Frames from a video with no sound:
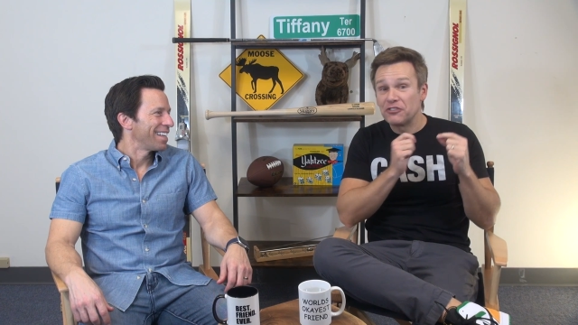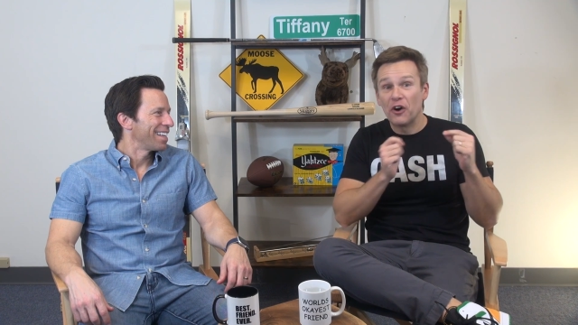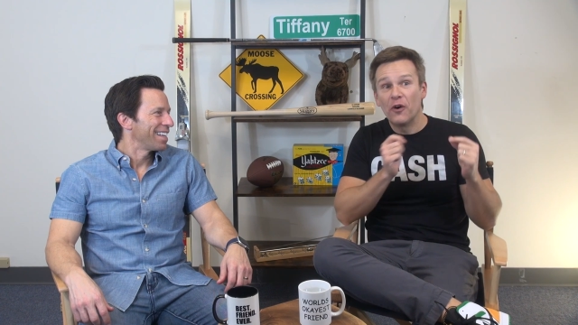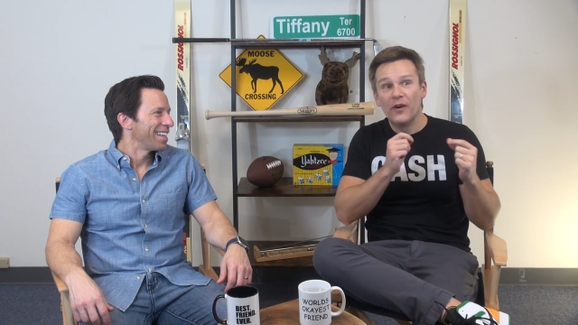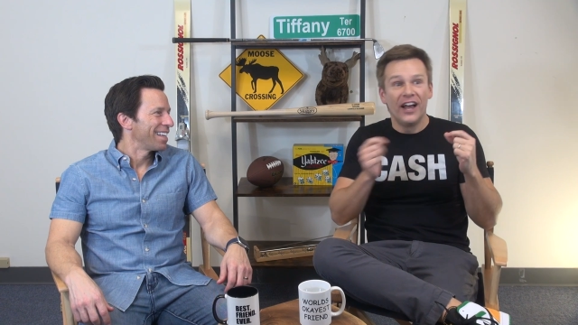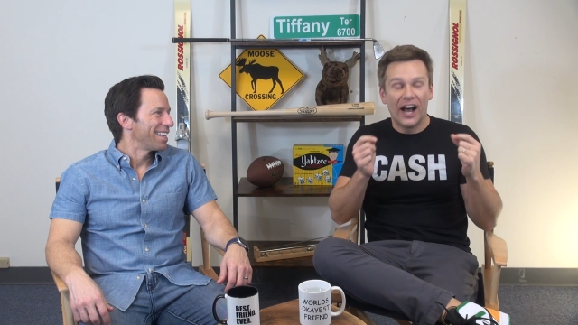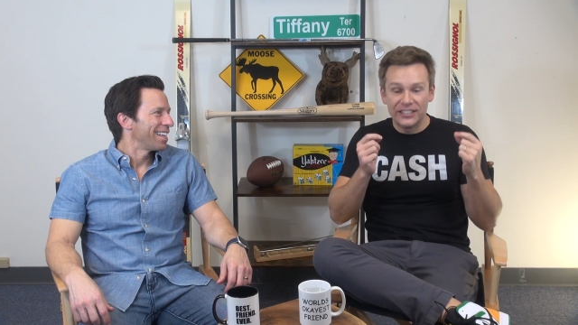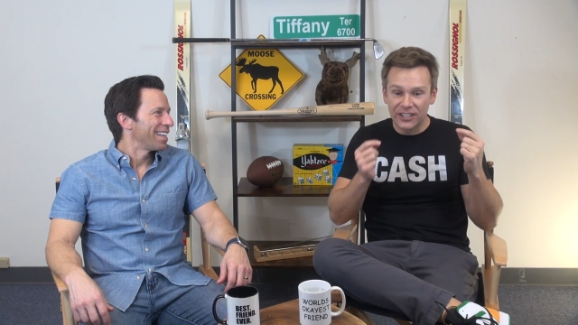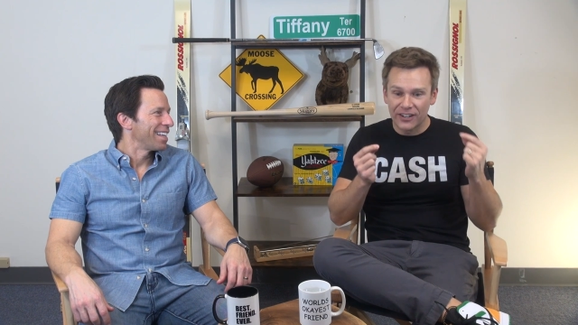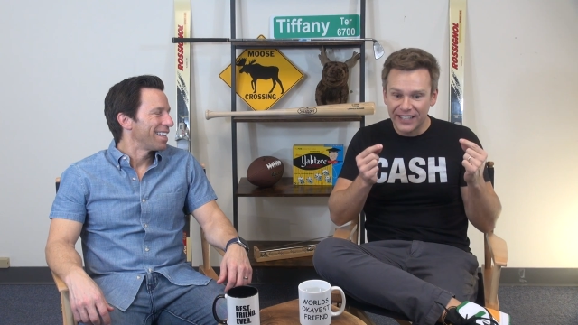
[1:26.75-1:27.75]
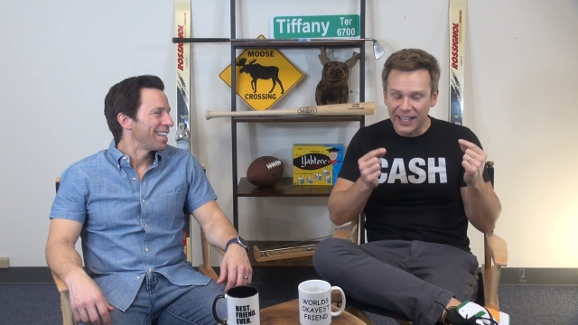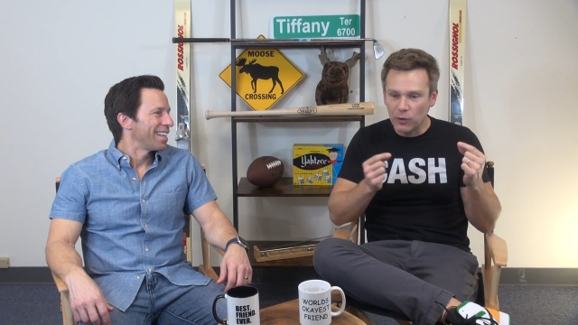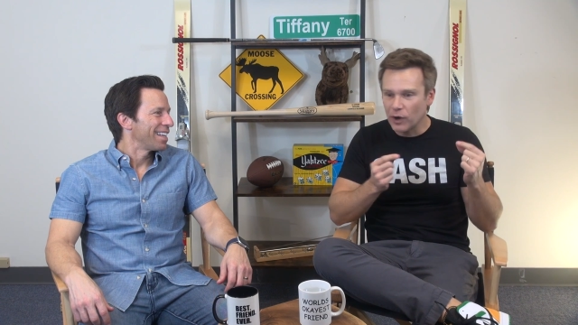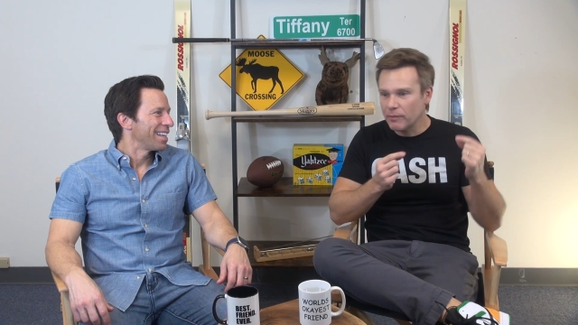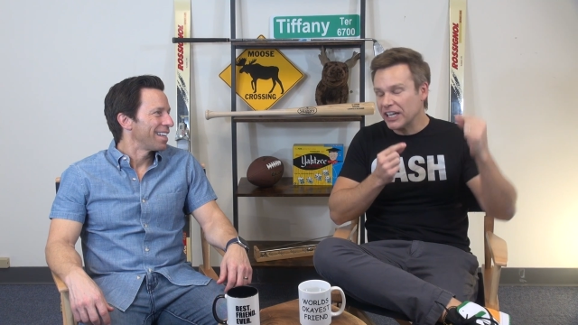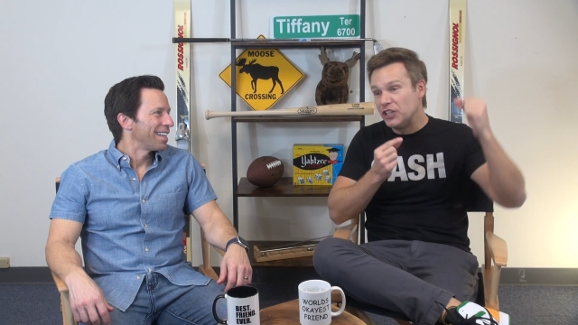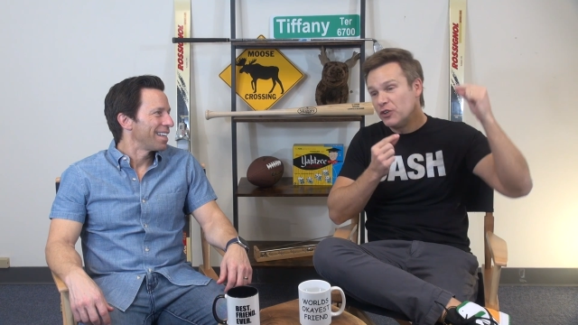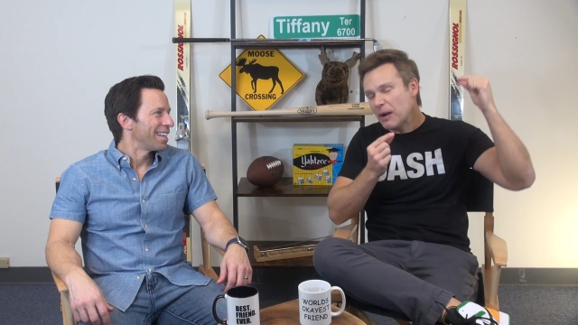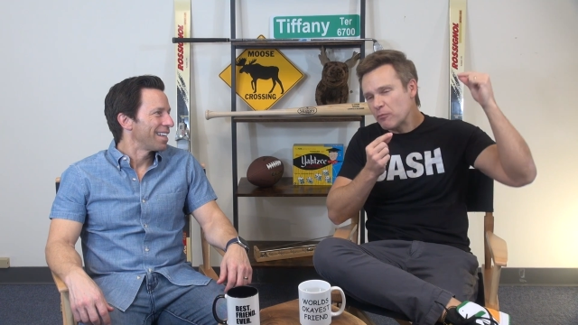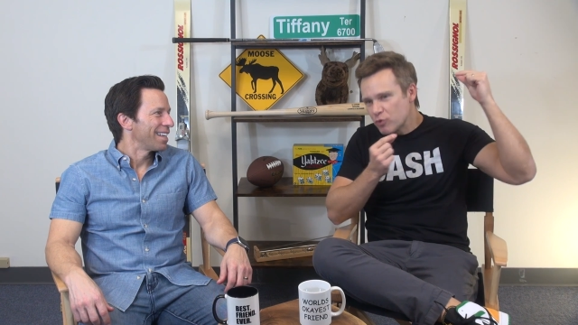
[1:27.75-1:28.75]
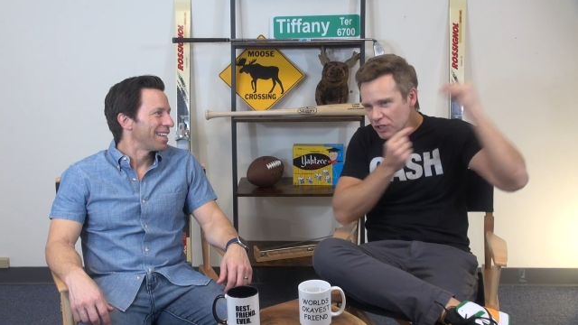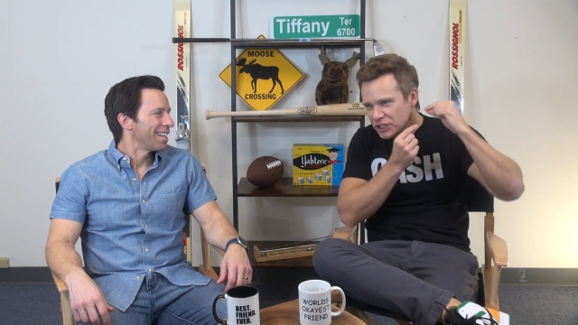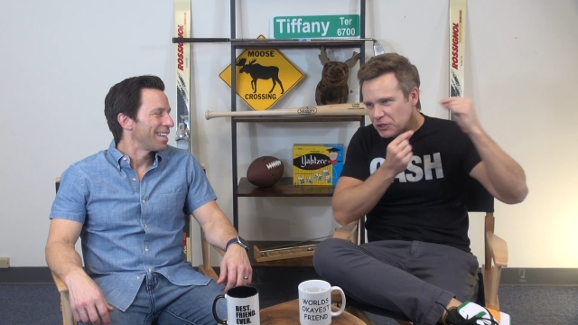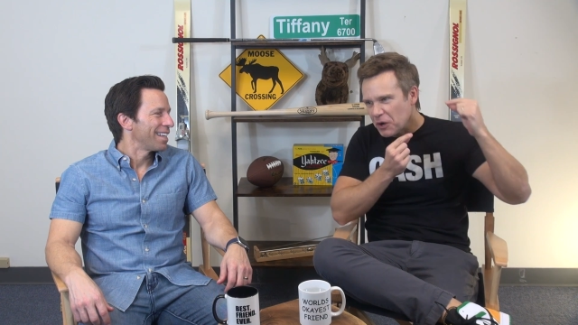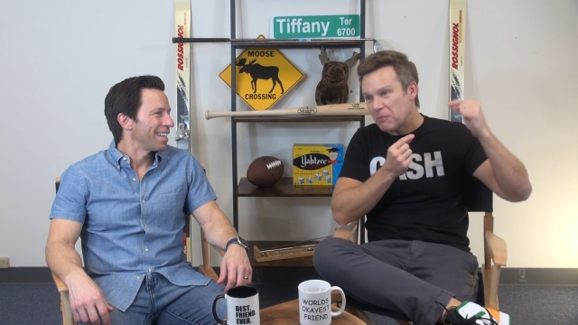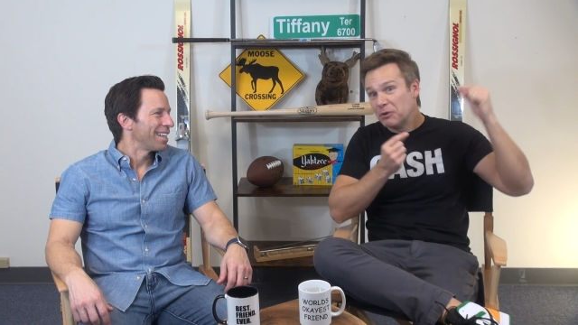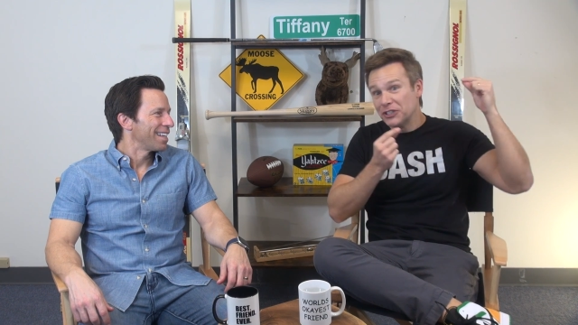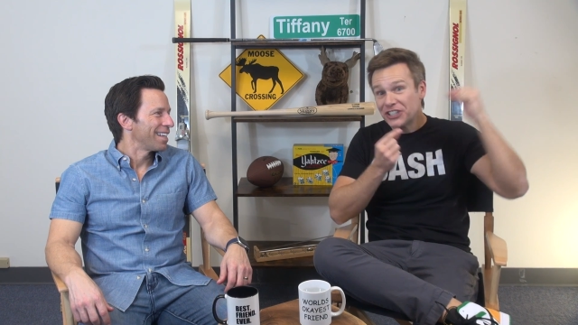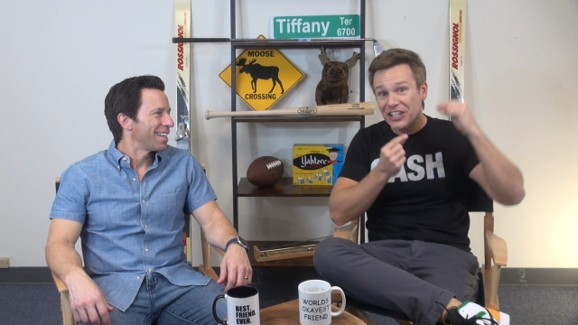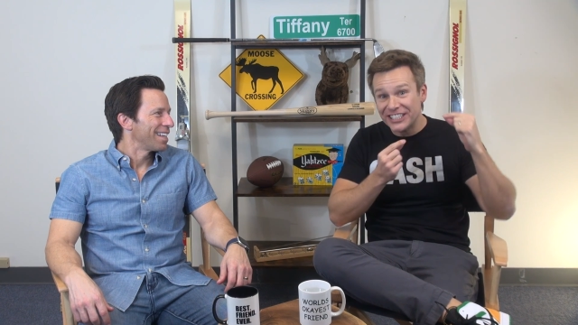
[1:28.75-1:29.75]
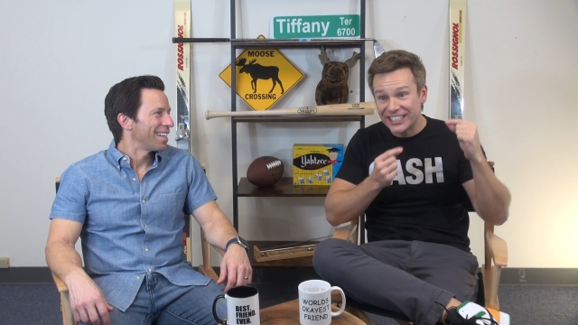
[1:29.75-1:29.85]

Speaker 1: So I started thinking, what am I gonna do? And I'm really trying to push on this